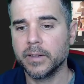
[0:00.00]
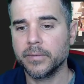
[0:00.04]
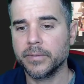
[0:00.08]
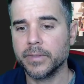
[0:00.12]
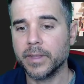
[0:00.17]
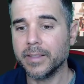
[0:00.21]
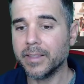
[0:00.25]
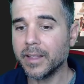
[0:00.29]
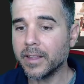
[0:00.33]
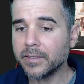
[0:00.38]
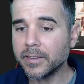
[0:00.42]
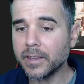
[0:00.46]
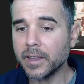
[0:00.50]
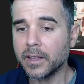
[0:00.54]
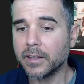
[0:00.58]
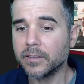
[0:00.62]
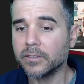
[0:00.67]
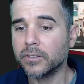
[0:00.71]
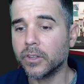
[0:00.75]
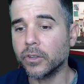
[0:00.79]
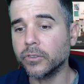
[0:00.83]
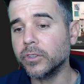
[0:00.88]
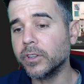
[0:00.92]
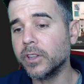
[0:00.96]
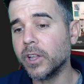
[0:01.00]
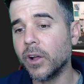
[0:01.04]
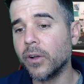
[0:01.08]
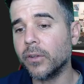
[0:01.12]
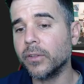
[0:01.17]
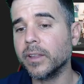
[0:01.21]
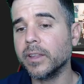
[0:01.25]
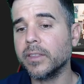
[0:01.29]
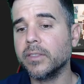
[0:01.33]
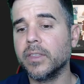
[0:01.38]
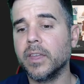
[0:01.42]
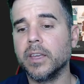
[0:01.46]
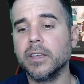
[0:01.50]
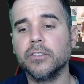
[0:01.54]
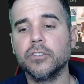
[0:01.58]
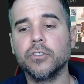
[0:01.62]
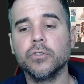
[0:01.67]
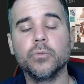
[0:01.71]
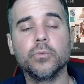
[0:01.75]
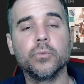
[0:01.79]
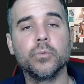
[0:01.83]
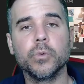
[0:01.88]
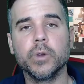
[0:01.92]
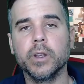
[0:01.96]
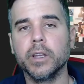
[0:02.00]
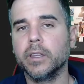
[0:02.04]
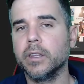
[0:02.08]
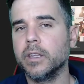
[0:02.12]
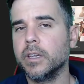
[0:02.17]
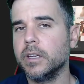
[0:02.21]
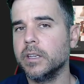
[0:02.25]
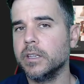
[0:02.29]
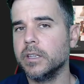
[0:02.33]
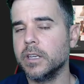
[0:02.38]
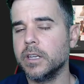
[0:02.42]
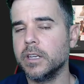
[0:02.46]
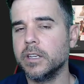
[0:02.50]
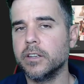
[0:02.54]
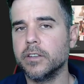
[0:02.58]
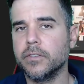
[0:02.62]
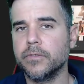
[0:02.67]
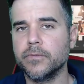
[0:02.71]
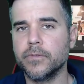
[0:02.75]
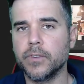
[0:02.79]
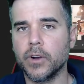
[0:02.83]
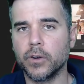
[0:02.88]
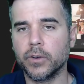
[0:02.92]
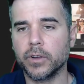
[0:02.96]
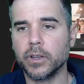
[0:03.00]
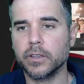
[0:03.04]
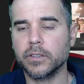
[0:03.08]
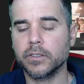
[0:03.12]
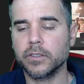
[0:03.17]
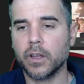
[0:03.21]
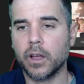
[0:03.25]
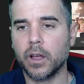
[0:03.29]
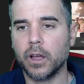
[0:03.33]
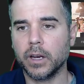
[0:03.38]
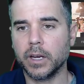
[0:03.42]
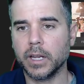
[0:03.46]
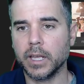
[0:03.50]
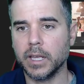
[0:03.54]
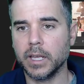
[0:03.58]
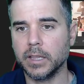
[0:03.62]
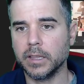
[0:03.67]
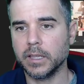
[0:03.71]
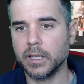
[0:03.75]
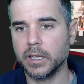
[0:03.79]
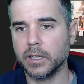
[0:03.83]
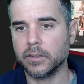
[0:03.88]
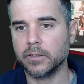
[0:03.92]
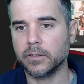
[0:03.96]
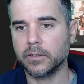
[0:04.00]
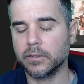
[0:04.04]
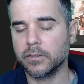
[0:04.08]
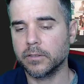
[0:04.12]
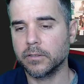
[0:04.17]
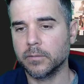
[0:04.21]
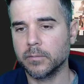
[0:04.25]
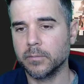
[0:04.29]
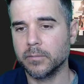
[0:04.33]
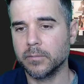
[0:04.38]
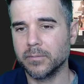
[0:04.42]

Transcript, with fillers: And that's it. Those are the only things you really need to focus on in this